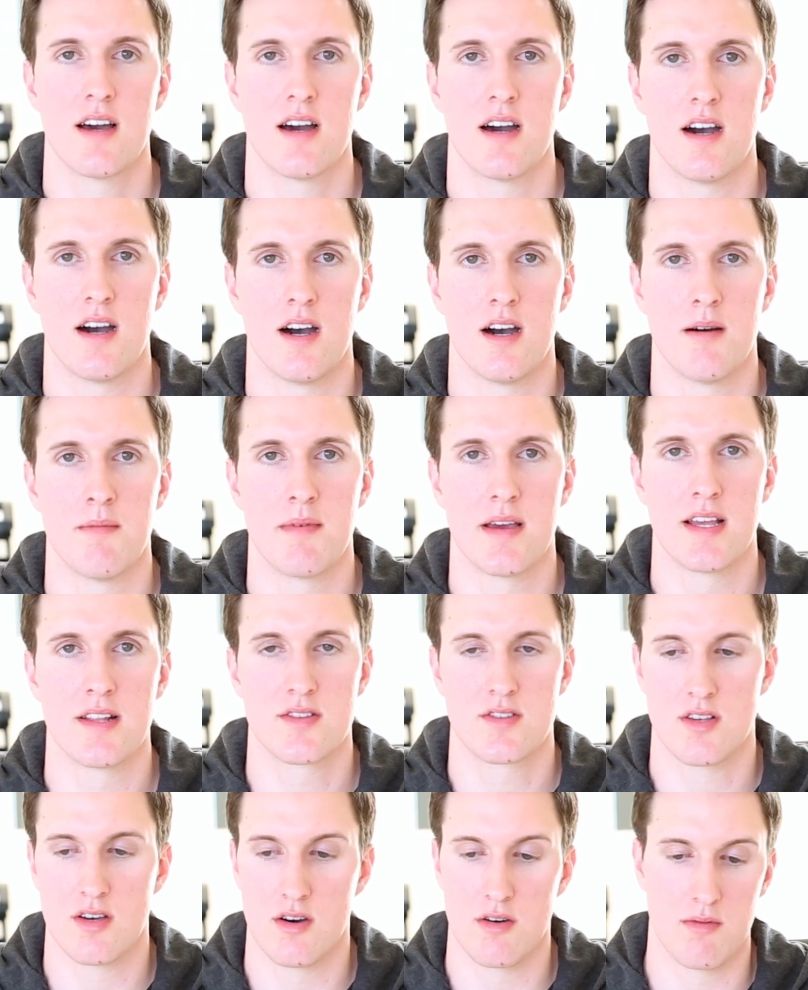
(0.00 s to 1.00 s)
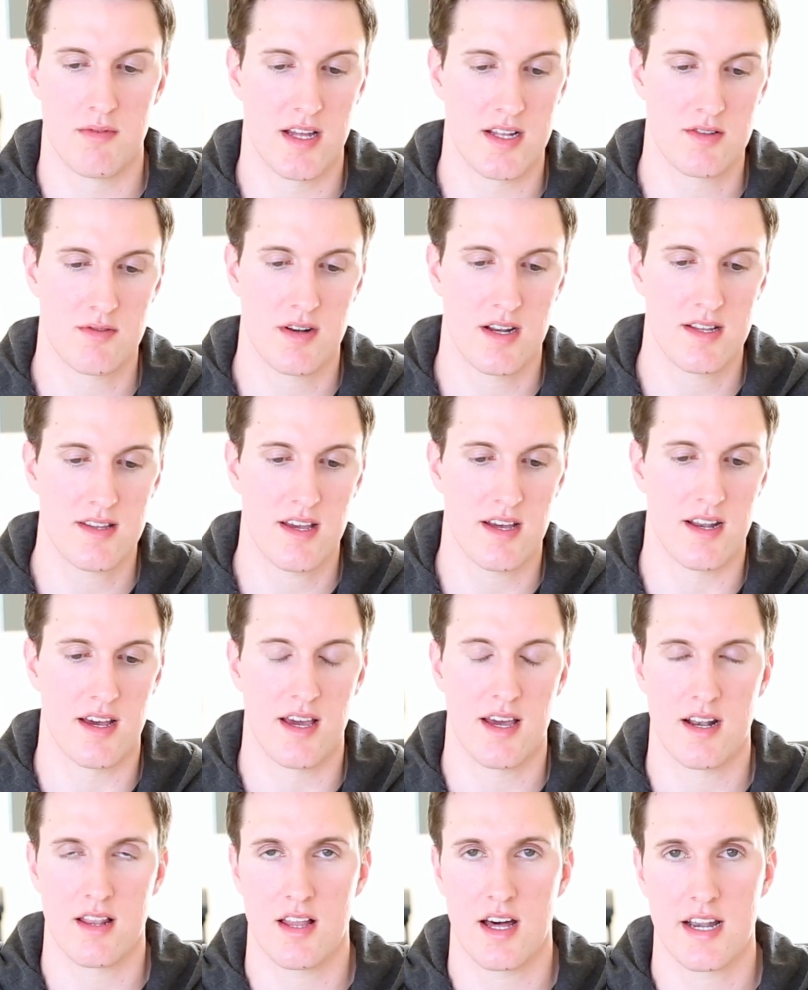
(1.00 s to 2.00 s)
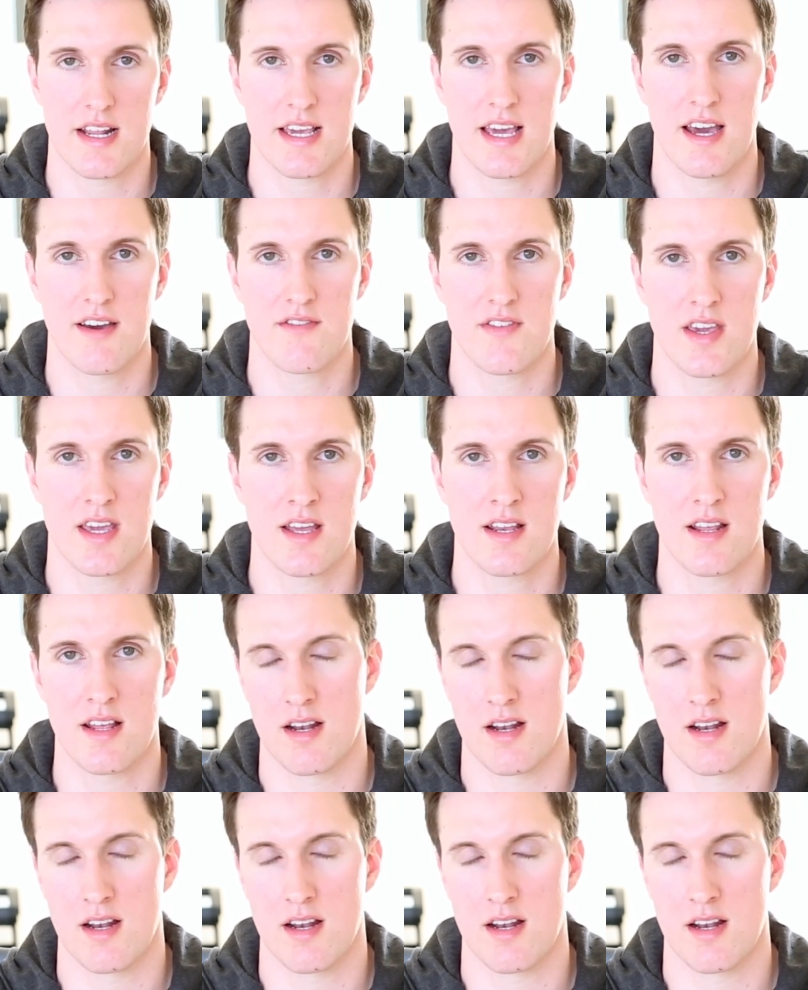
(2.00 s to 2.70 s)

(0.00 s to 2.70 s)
And so that's what I did. I had a lot of caffeine,